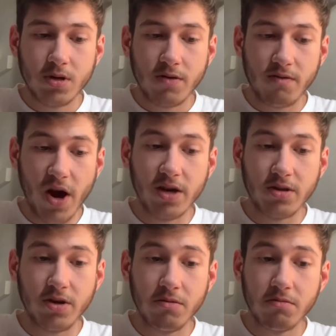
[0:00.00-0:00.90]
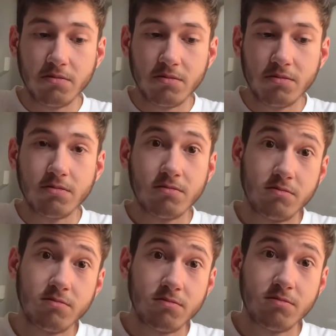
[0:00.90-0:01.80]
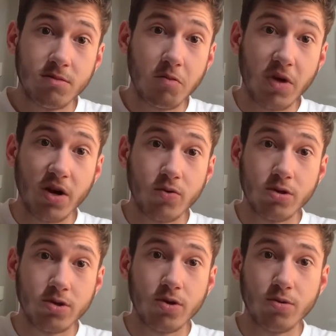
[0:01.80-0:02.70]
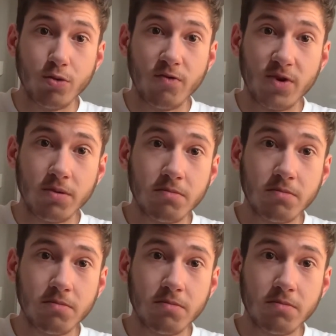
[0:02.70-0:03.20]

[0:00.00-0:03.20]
Finally, a Black Widow solo movie.